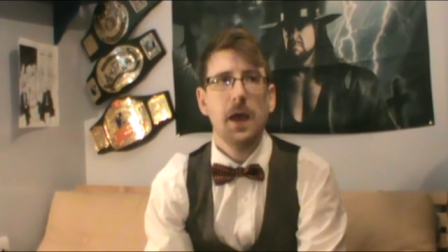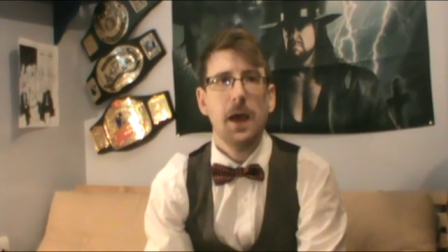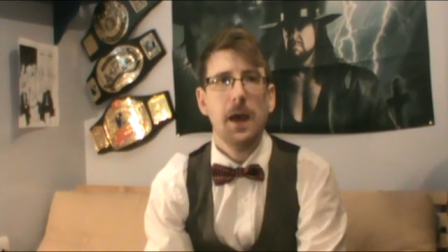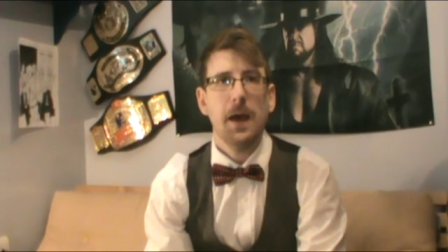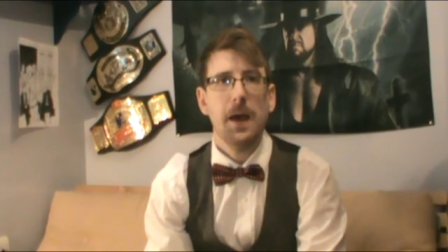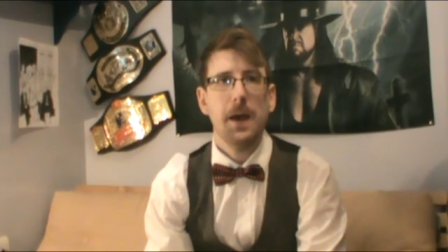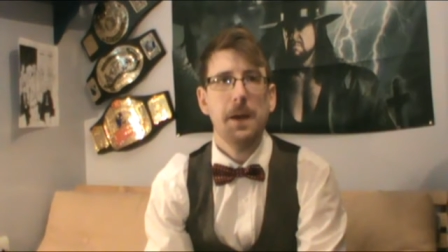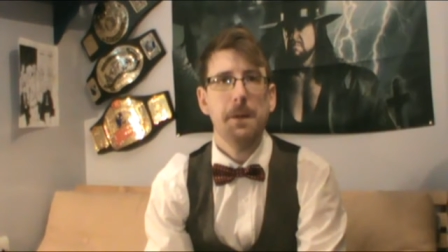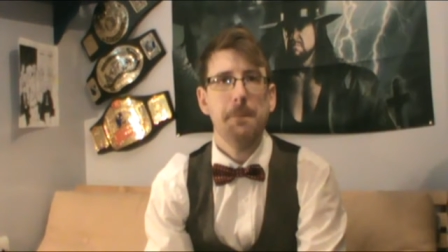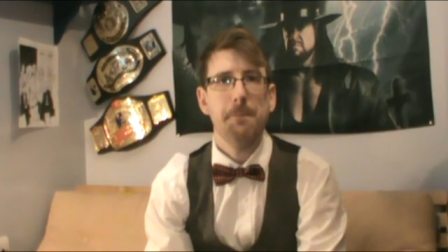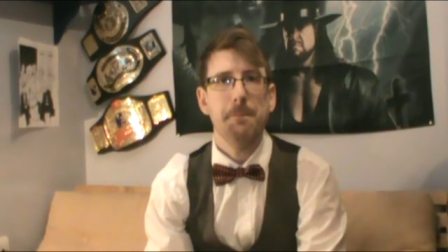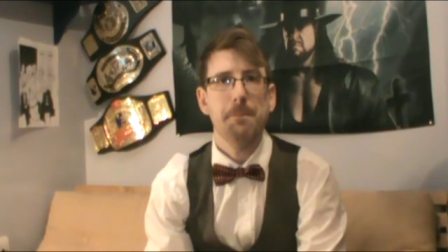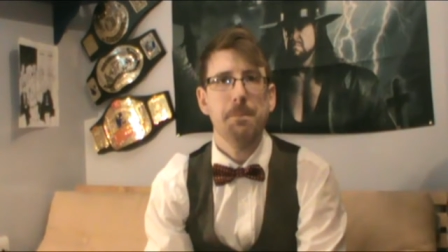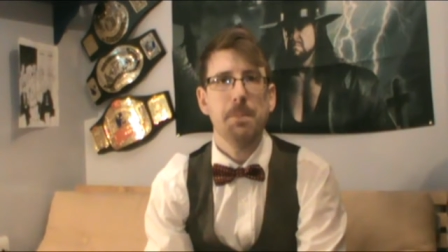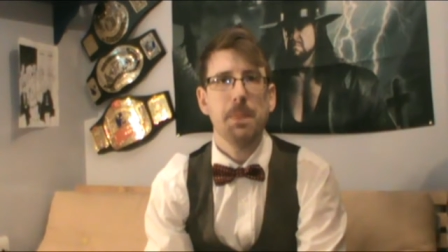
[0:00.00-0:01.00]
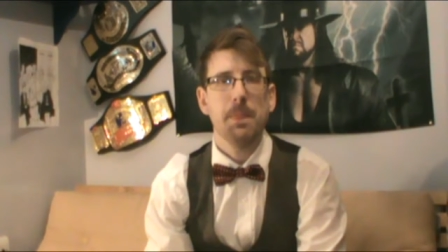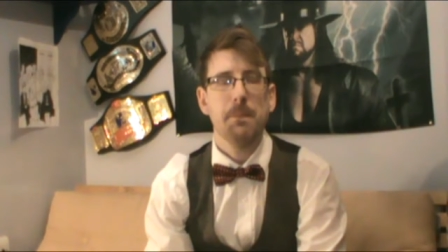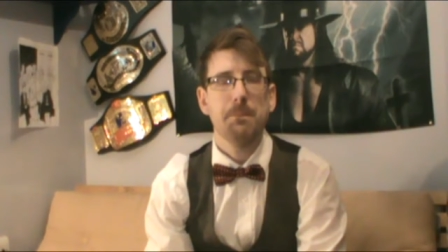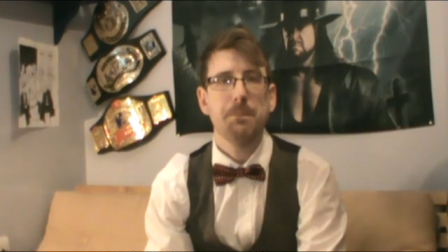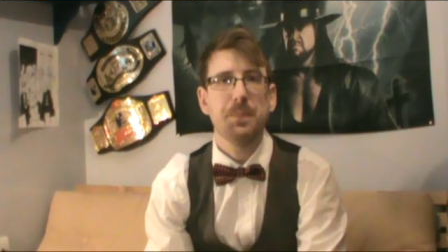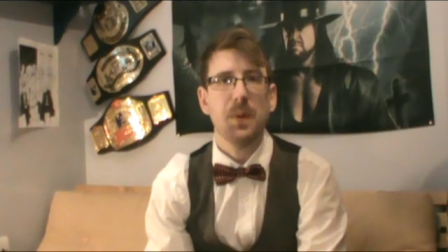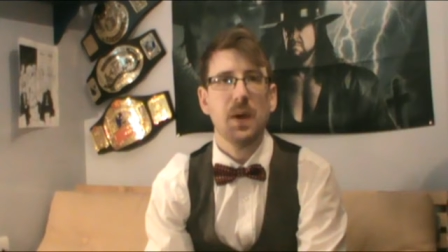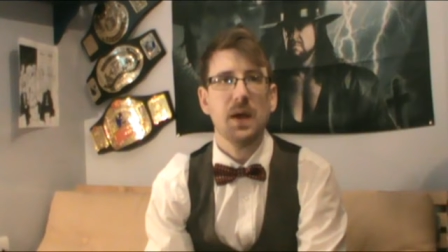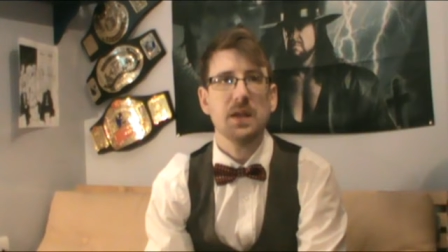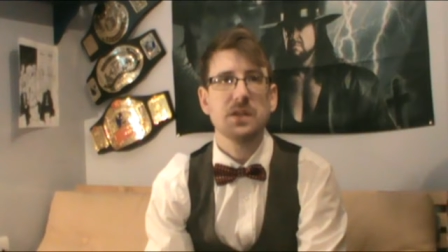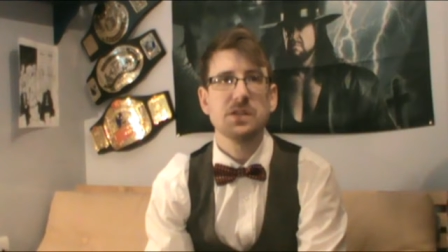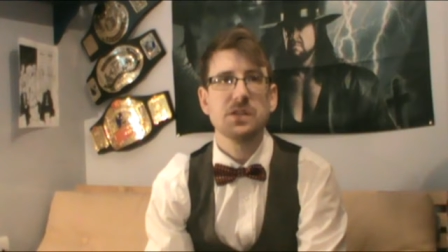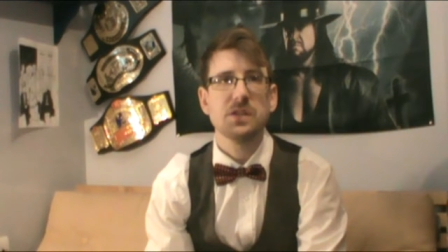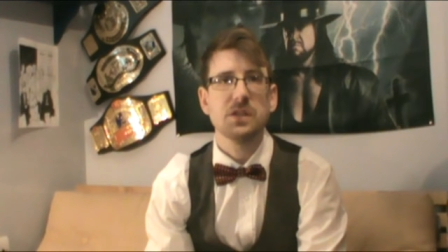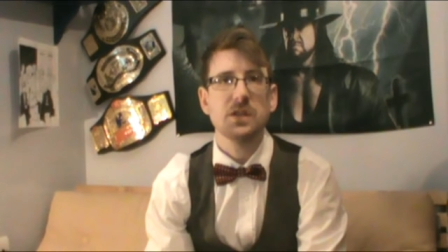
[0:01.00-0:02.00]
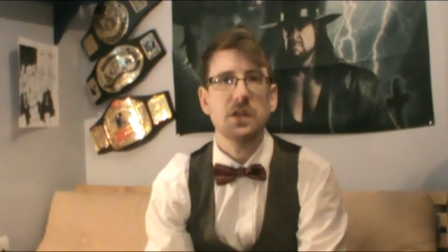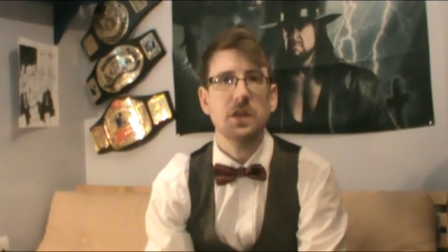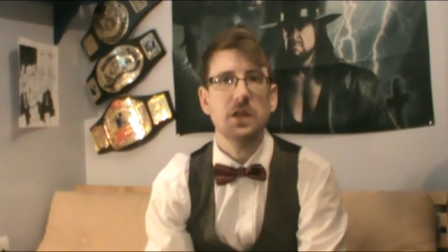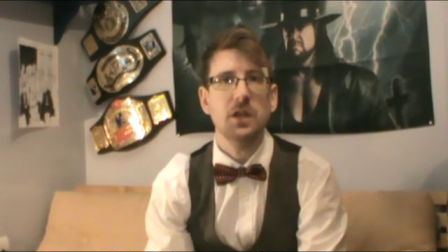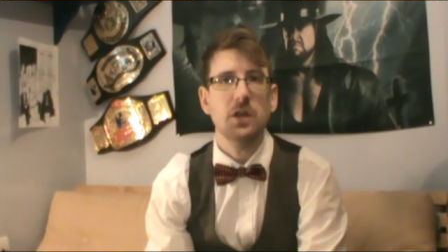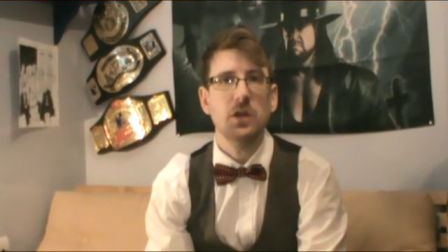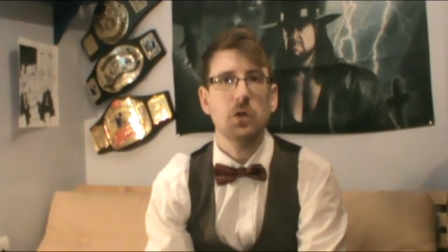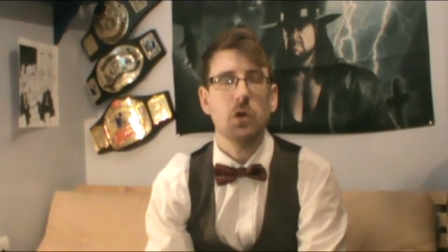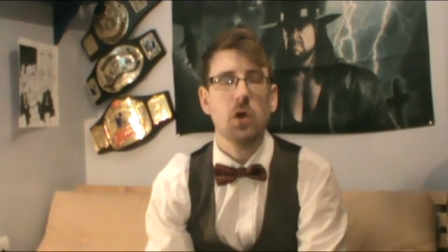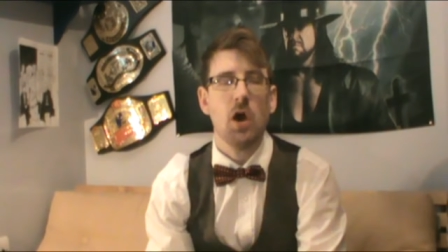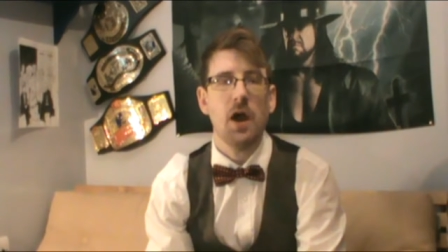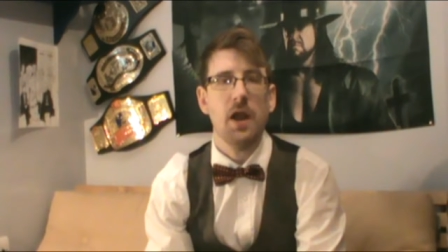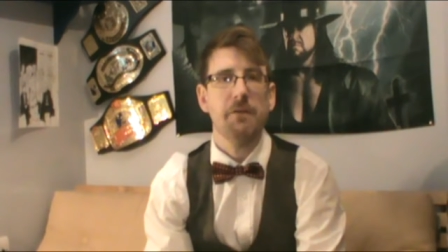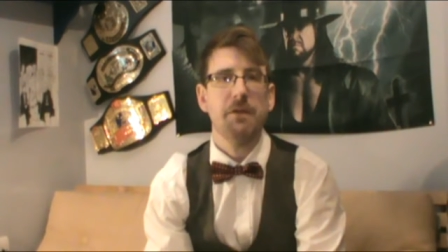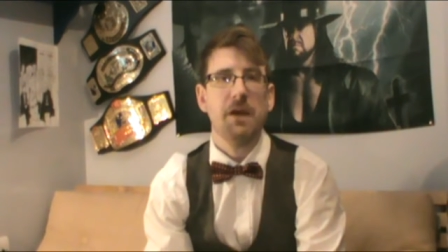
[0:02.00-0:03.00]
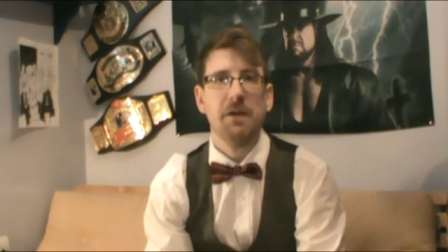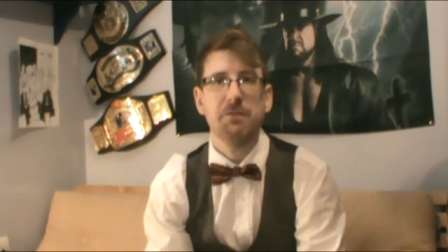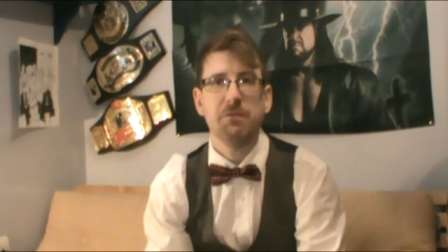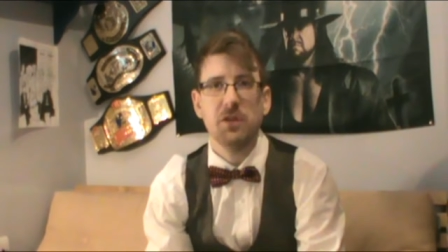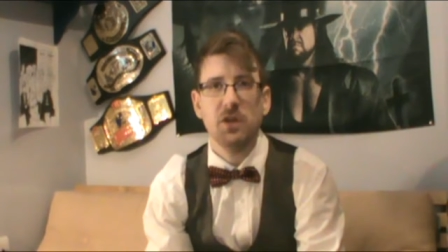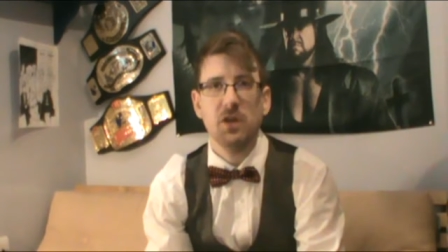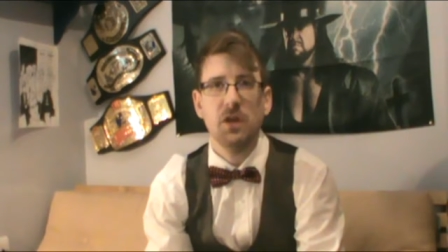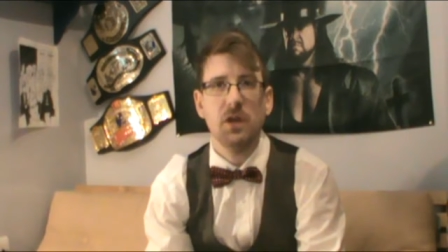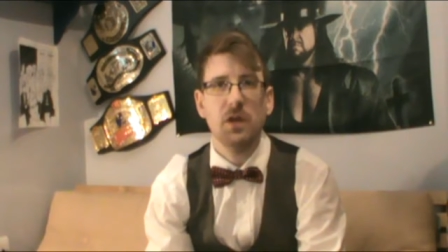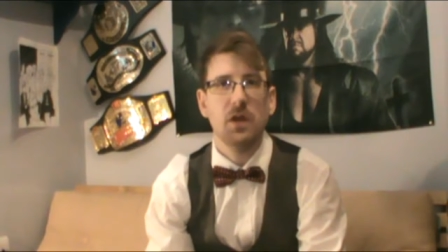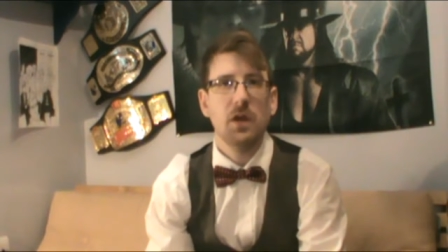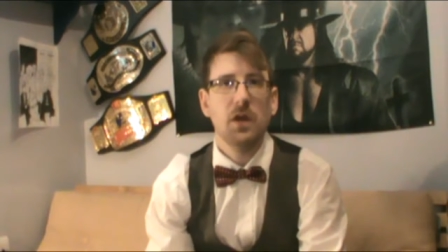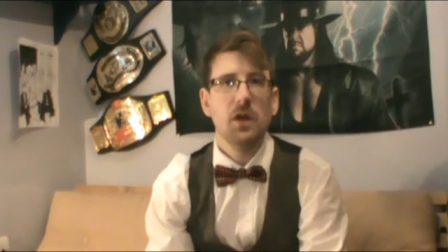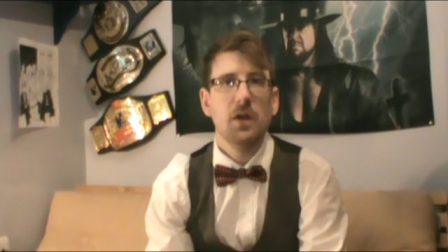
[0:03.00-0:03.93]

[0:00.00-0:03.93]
but you kind of have to,